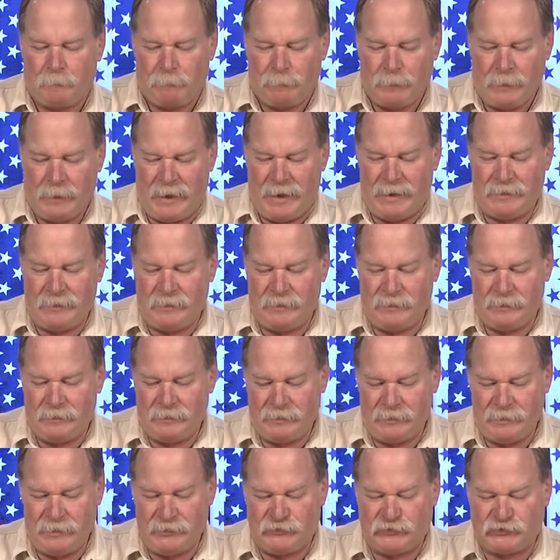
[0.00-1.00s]
And
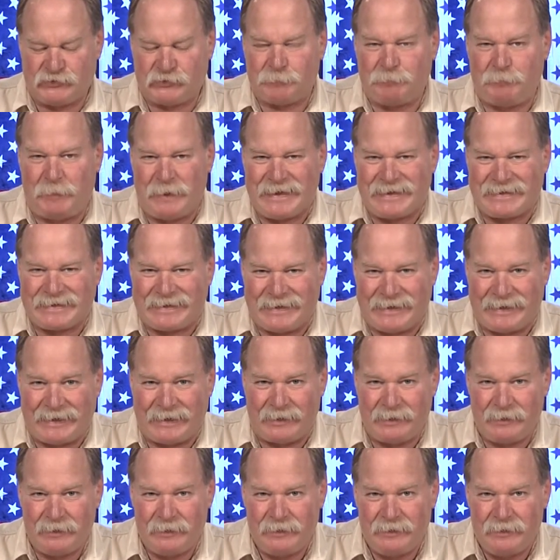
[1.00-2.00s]
he's
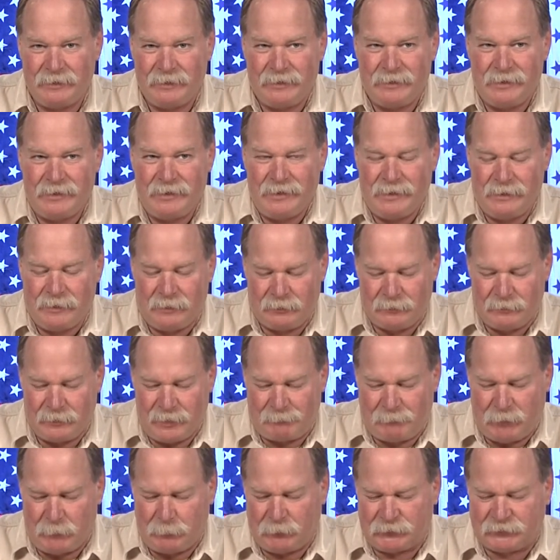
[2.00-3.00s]
speaking,
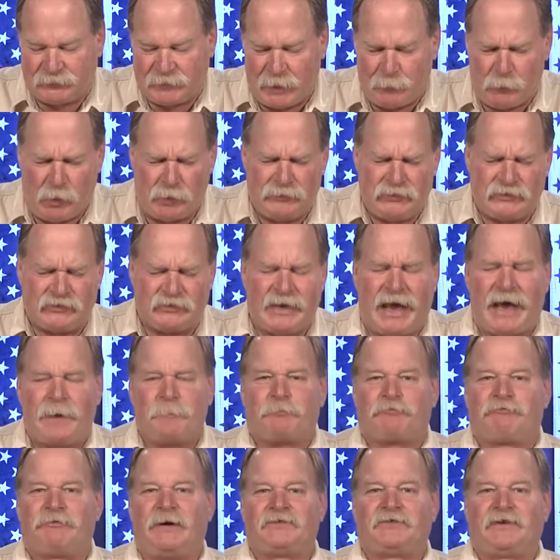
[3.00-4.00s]
people say, well, he's
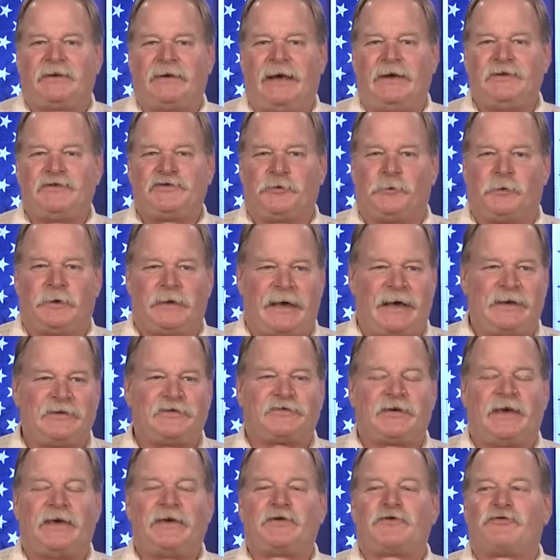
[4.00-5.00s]
not presidential. Well, I
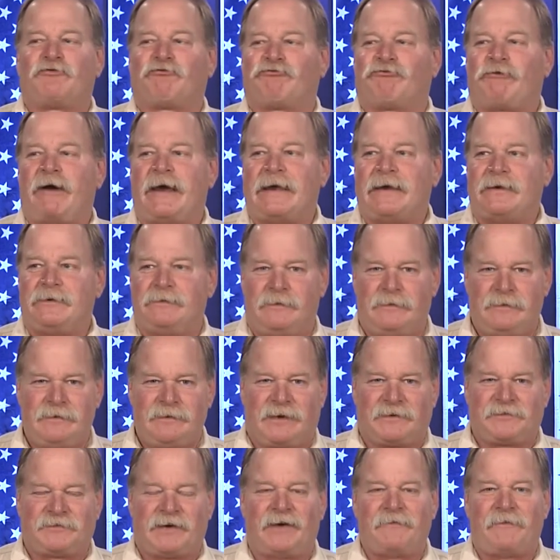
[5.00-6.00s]
say, great,
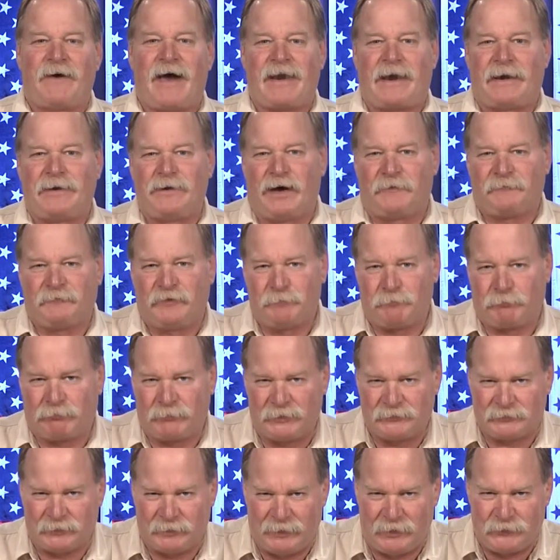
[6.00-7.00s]
because I've had enough of
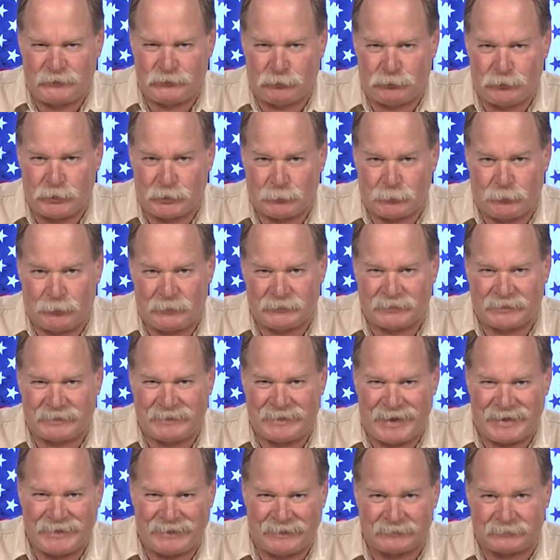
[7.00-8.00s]
presidential. Look where it's
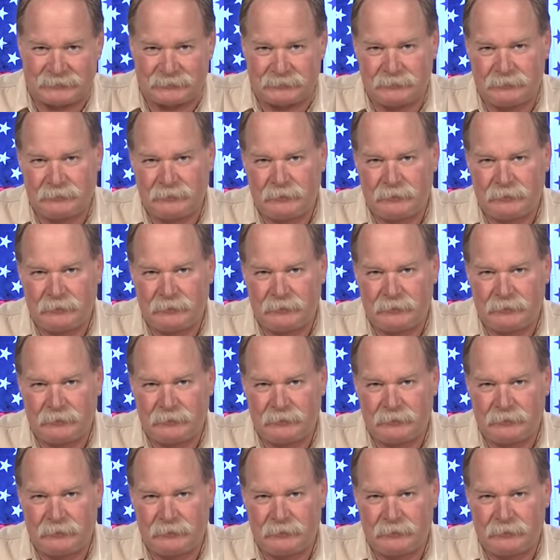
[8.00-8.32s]
got us.